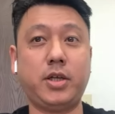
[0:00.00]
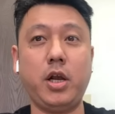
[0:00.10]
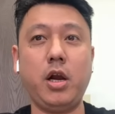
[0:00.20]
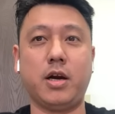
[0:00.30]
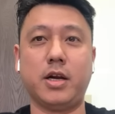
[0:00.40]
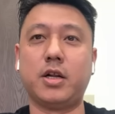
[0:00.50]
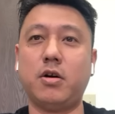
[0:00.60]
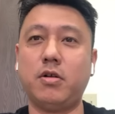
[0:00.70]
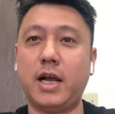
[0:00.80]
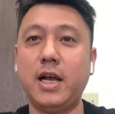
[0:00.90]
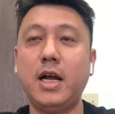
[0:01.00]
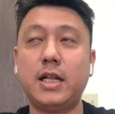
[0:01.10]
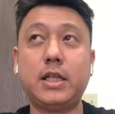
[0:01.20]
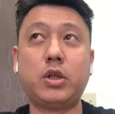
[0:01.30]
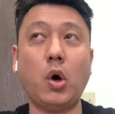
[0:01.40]
here, you know, like
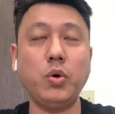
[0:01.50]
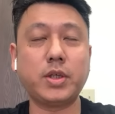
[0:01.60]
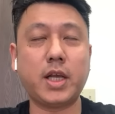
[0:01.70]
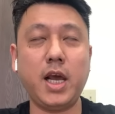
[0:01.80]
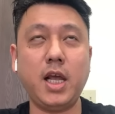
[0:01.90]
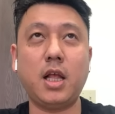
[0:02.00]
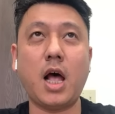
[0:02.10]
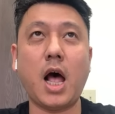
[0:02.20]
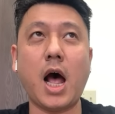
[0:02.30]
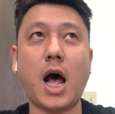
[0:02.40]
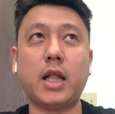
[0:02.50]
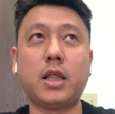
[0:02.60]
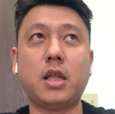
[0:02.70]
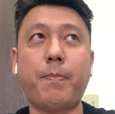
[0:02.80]
those kids are